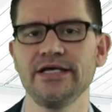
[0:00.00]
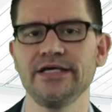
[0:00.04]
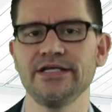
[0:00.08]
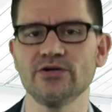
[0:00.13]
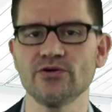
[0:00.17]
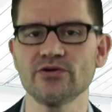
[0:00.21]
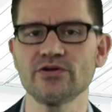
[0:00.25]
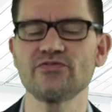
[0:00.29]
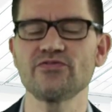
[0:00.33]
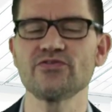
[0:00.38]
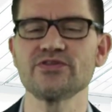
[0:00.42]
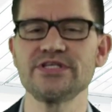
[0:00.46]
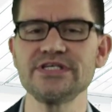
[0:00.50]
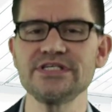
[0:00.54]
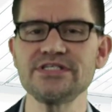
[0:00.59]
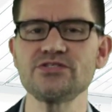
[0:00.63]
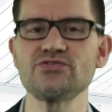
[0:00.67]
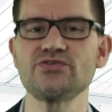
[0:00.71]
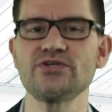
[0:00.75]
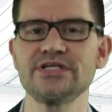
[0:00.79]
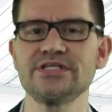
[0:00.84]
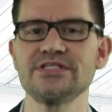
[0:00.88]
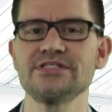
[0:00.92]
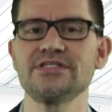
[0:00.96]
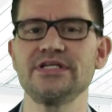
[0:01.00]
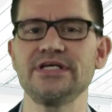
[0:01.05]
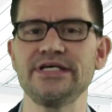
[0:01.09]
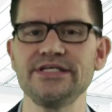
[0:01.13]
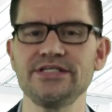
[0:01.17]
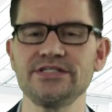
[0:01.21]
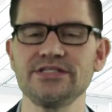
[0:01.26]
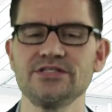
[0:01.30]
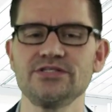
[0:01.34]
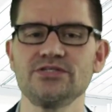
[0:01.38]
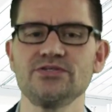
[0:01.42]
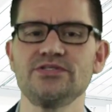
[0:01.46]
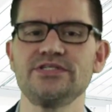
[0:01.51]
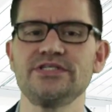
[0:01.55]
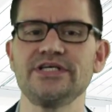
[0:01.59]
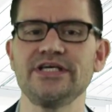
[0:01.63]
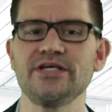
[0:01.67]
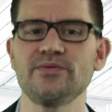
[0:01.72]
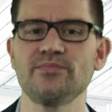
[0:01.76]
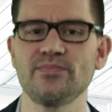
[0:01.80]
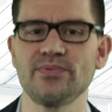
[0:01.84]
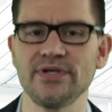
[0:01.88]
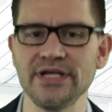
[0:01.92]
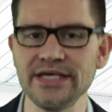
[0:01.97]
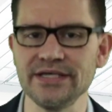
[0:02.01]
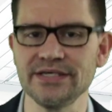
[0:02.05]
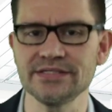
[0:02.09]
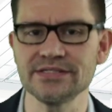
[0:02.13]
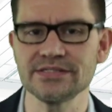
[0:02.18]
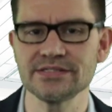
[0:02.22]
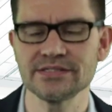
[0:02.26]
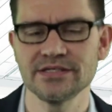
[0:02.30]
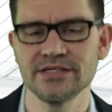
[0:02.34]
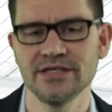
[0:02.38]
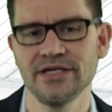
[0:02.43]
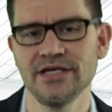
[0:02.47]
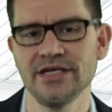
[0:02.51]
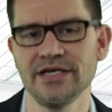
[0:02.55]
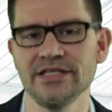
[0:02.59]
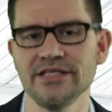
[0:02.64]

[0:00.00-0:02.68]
In order for this translation to take place,